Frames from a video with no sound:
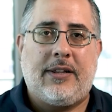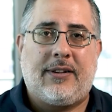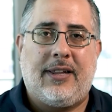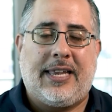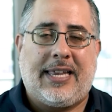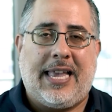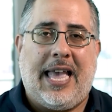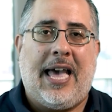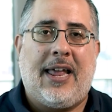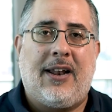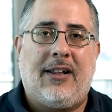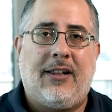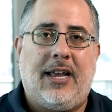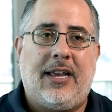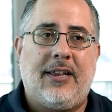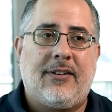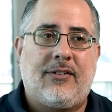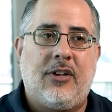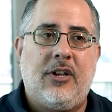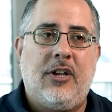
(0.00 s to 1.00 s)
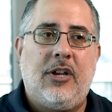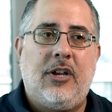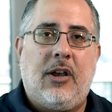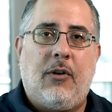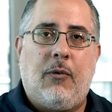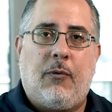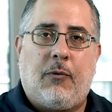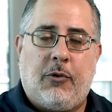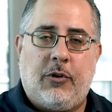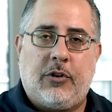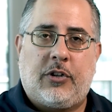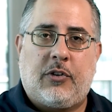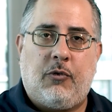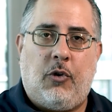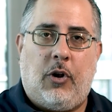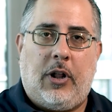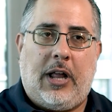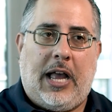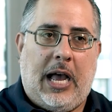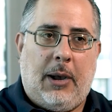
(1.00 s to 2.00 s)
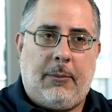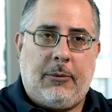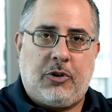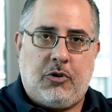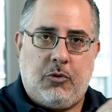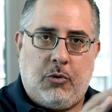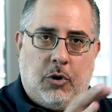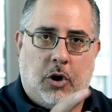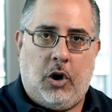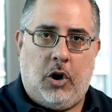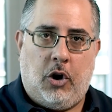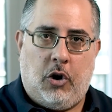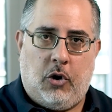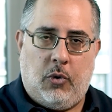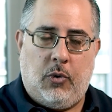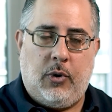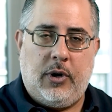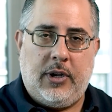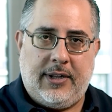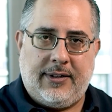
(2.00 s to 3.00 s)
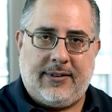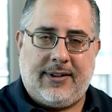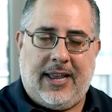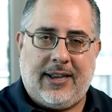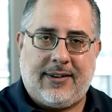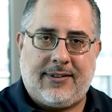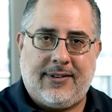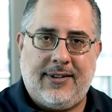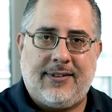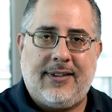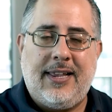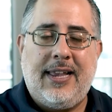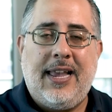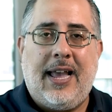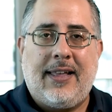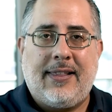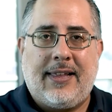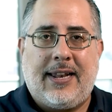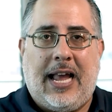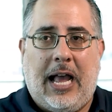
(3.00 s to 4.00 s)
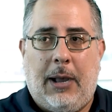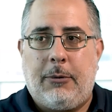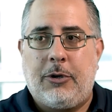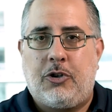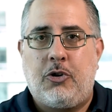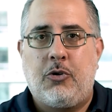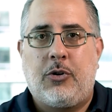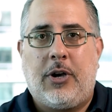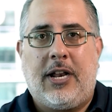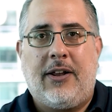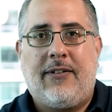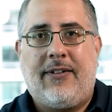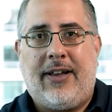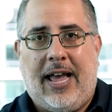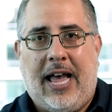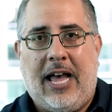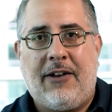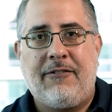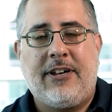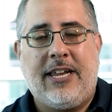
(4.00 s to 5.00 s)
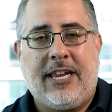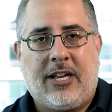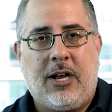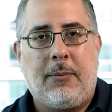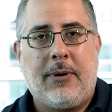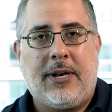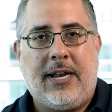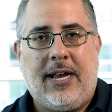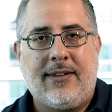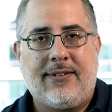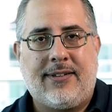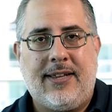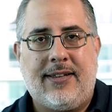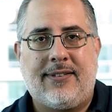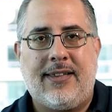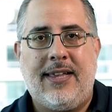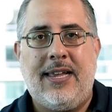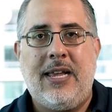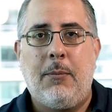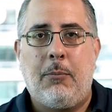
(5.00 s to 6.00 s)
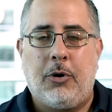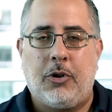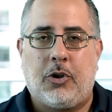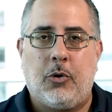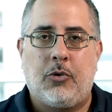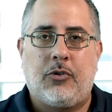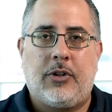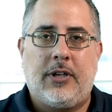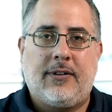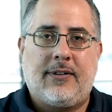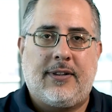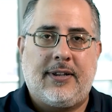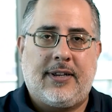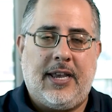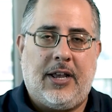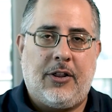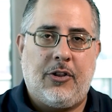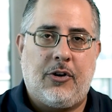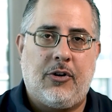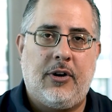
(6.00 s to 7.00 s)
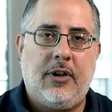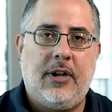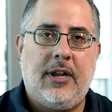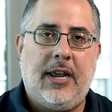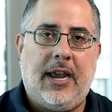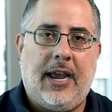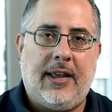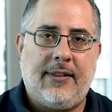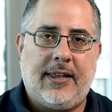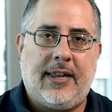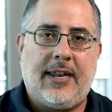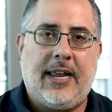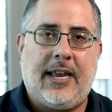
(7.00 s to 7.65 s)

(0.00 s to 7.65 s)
to analyze. First of all, how much you owe in taxes, and then how much you kind of have in income and assets. Put those things together and then